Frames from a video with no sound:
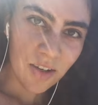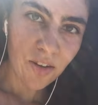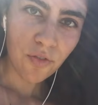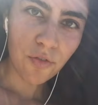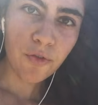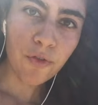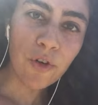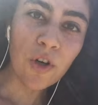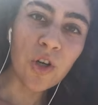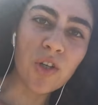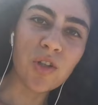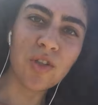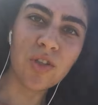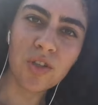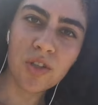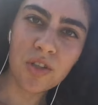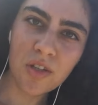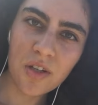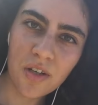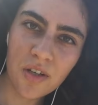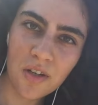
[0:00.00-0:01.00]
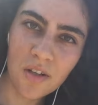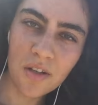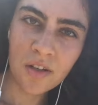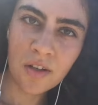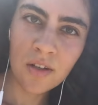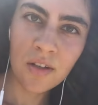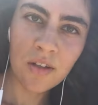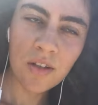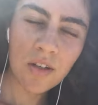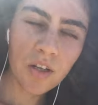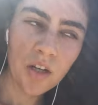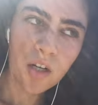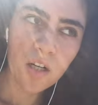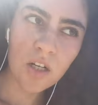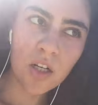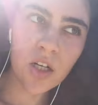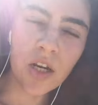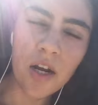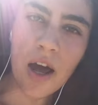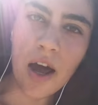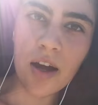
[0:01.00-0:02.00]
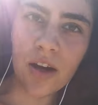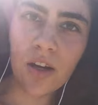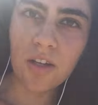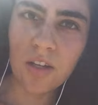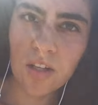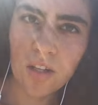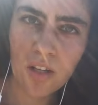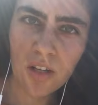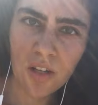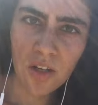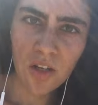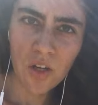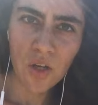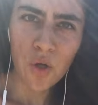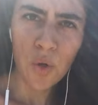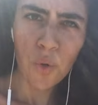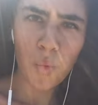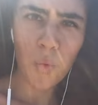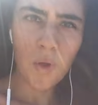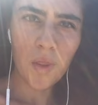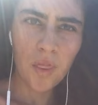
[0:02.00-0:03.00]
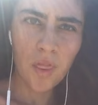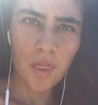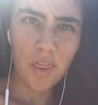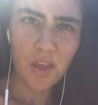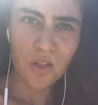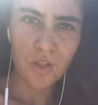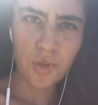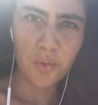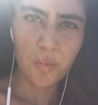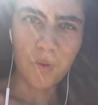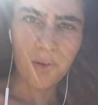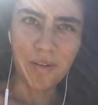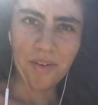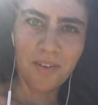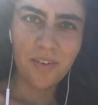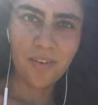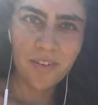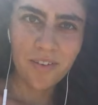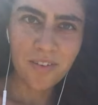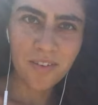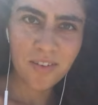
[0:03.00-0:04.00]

First, connect with this one,